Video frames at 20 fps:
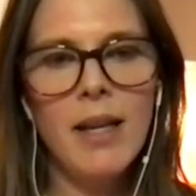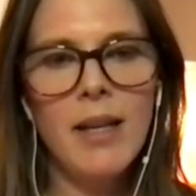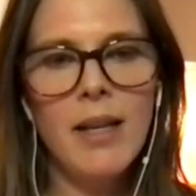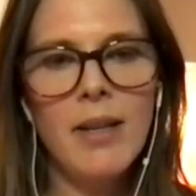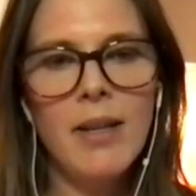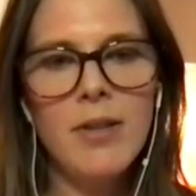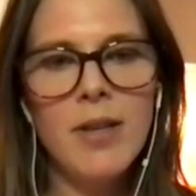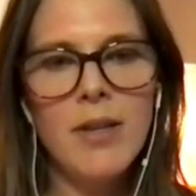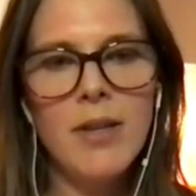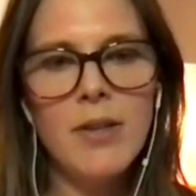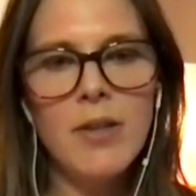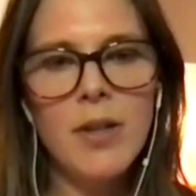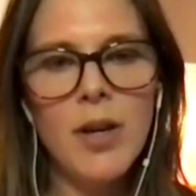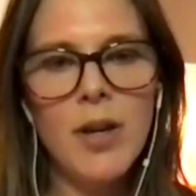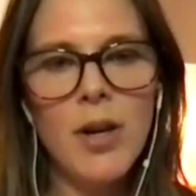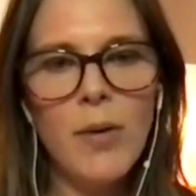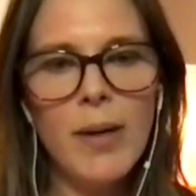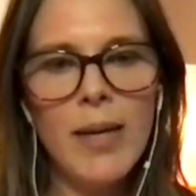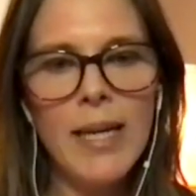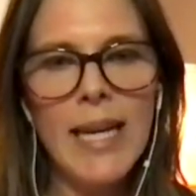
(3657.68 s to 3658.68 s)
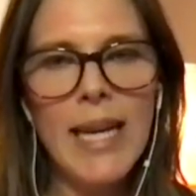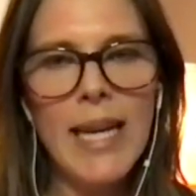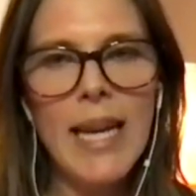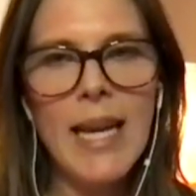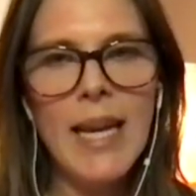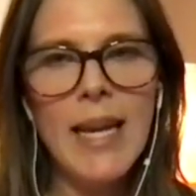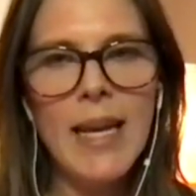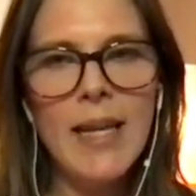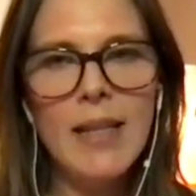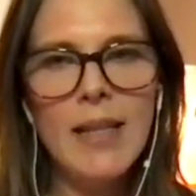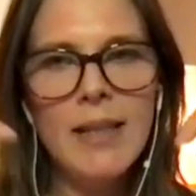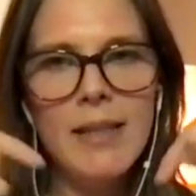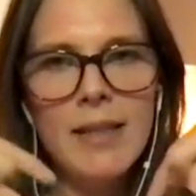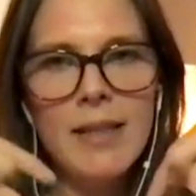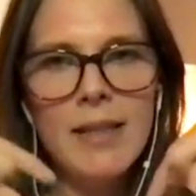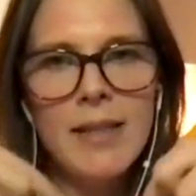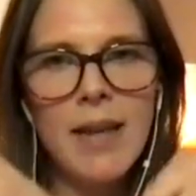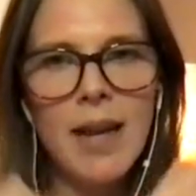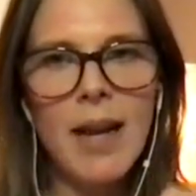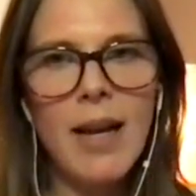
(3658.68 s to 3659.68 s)
just going
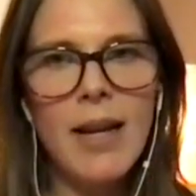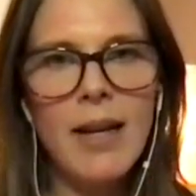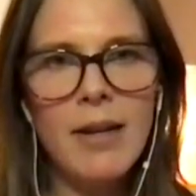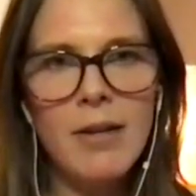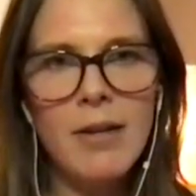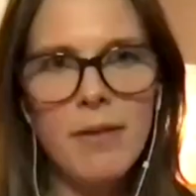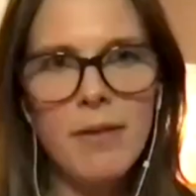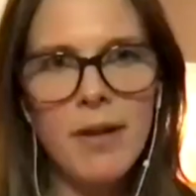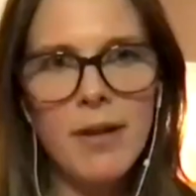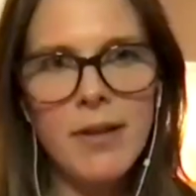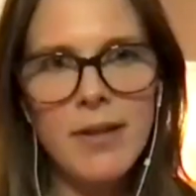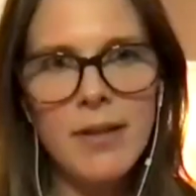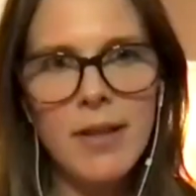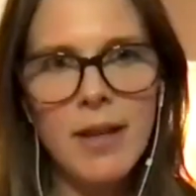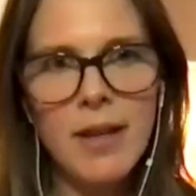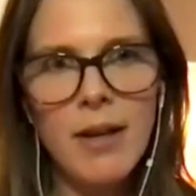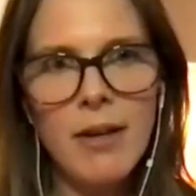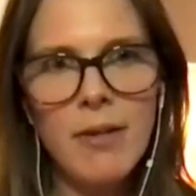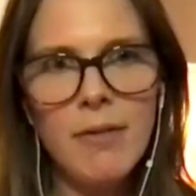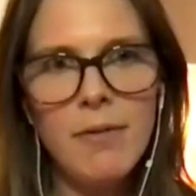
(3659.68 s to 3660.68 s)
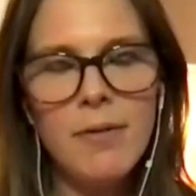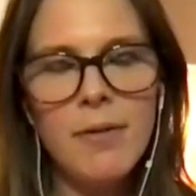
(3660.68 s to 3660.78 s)
inside of ourselves